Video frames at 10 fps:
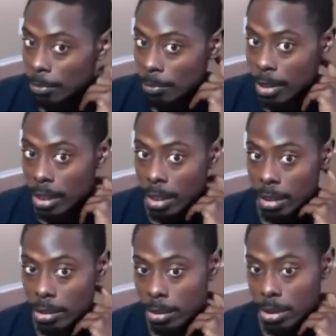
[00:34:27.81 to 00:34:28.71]
From
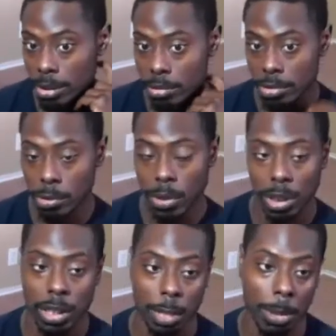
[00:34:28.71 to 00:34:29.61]
there, you can
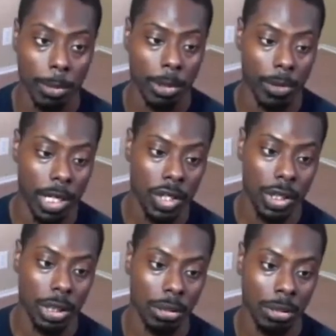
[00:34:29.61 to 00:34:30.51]
come up with a
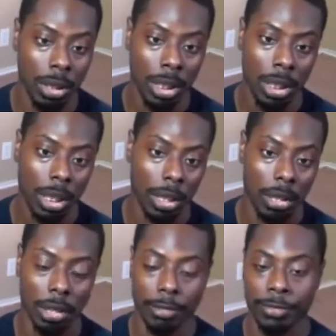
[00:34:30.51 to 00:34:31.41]
ratio
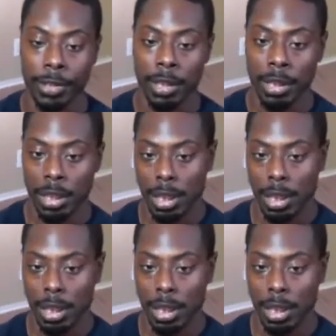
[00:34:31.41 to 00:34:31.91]
of